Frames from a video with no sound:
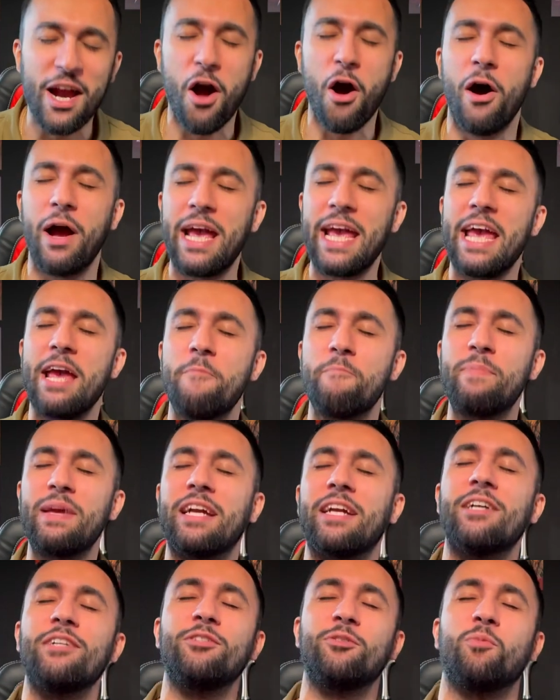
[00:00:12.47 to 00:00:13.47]
are here
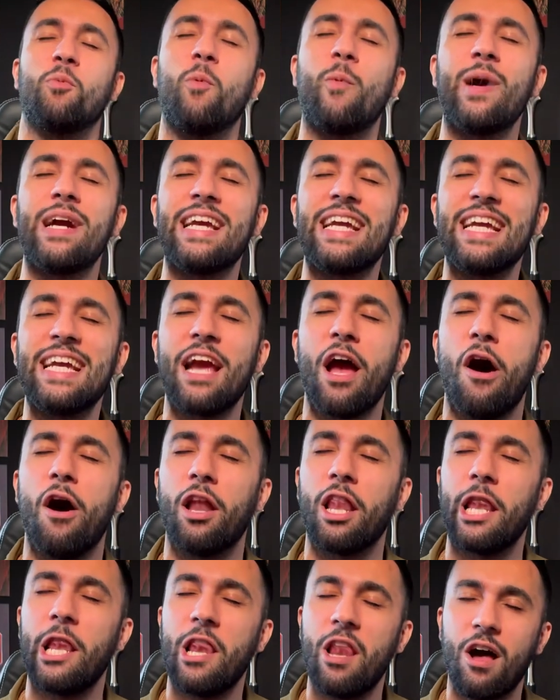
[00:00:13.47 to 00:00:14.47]
because we are
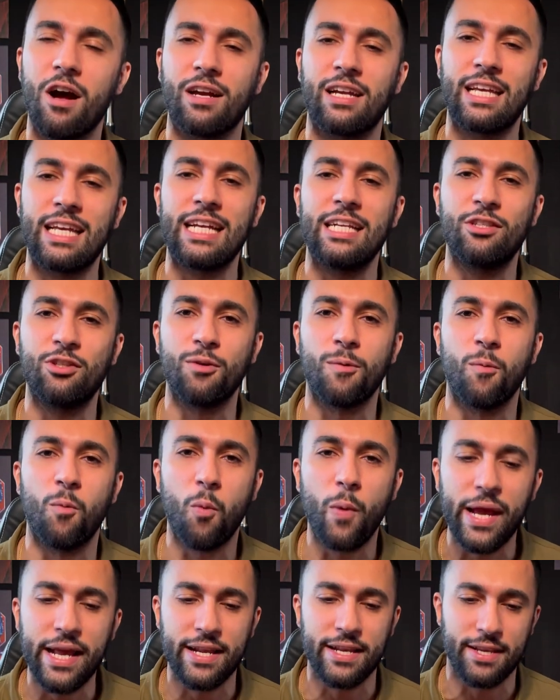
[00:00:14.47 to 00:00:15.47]
lucky to
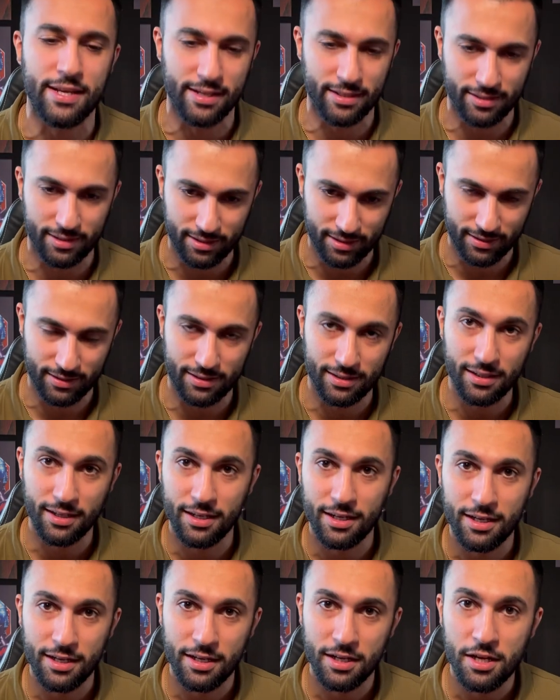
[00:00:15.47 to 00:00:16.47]
witness
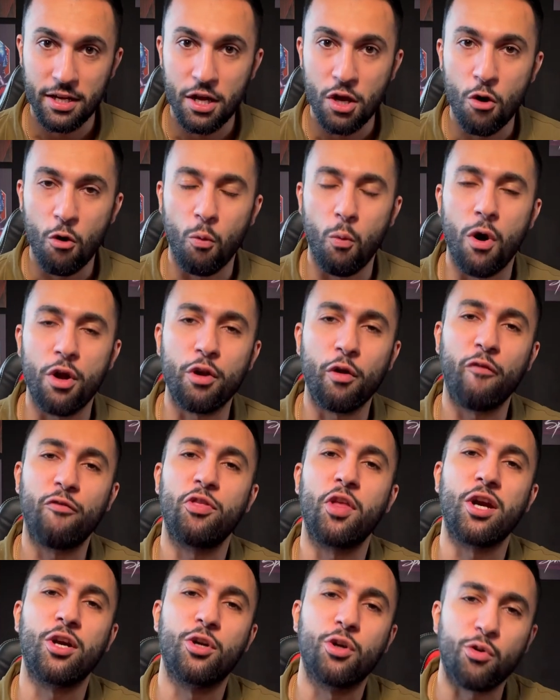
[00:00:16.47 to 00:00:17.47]
one of
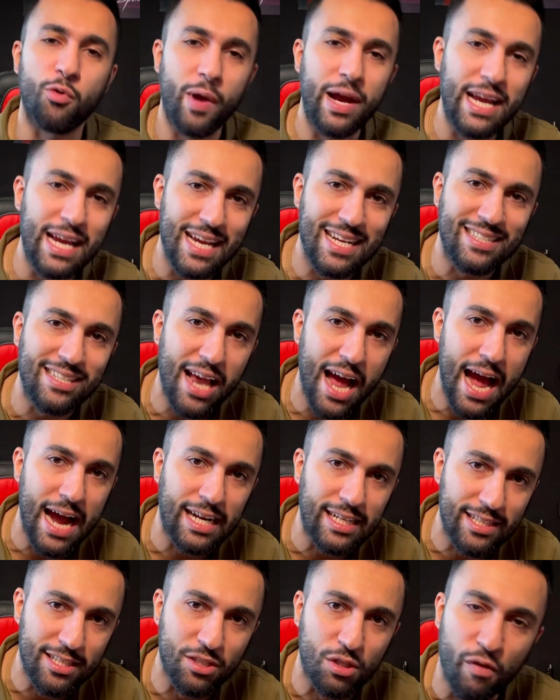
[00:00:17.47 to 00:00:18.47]
the greatest
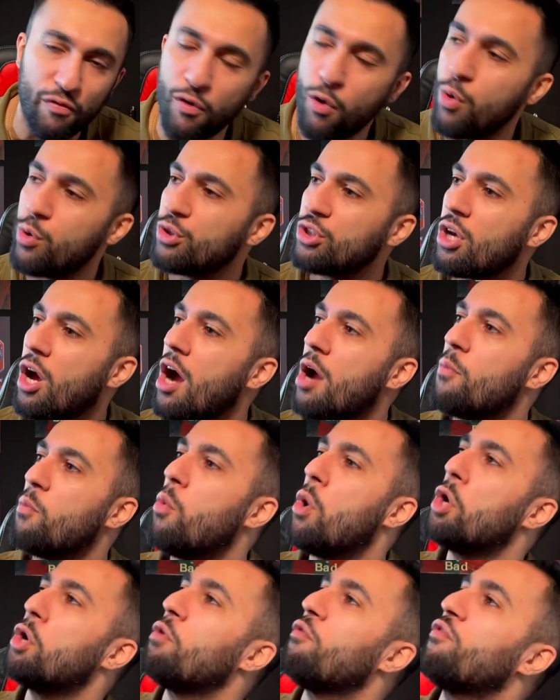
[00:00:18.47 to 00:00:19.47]
actors of all time,
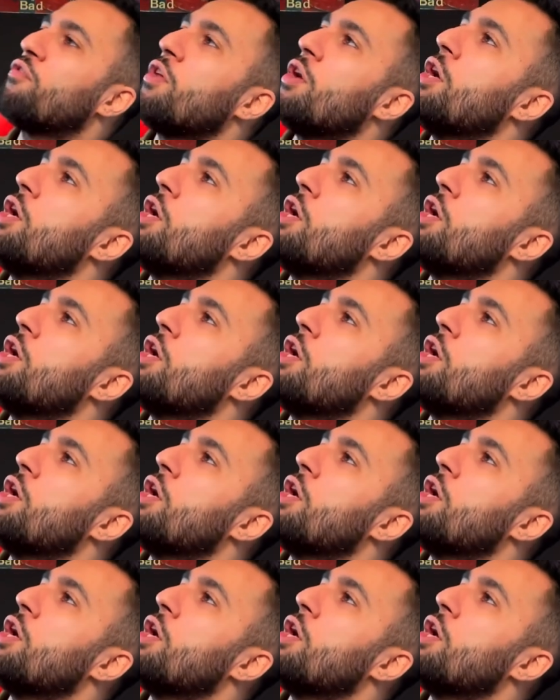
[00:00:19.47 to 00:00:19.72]
one of